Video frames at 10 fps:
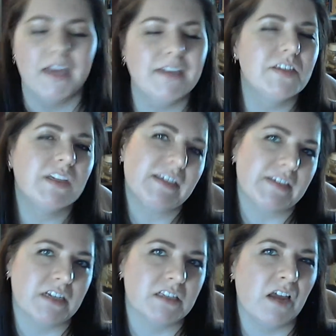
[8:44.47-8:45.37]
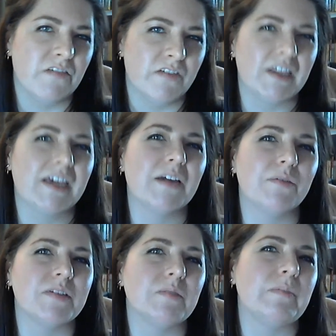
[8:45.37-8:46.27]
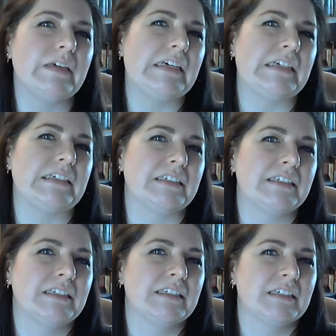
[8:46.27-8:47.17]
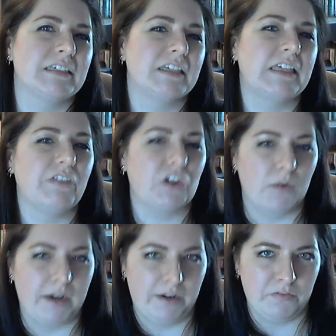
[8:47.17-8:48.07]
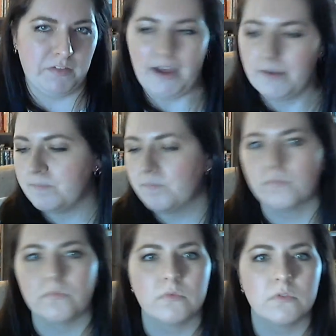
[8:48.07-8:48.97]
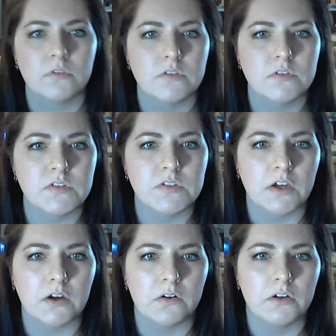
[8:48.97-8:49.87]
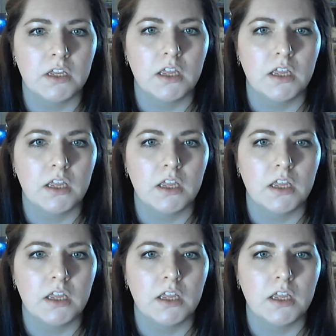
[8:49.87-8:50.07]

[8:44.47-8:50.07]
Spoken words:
as silly as it is, I felt like I wasn't being given credit for that. So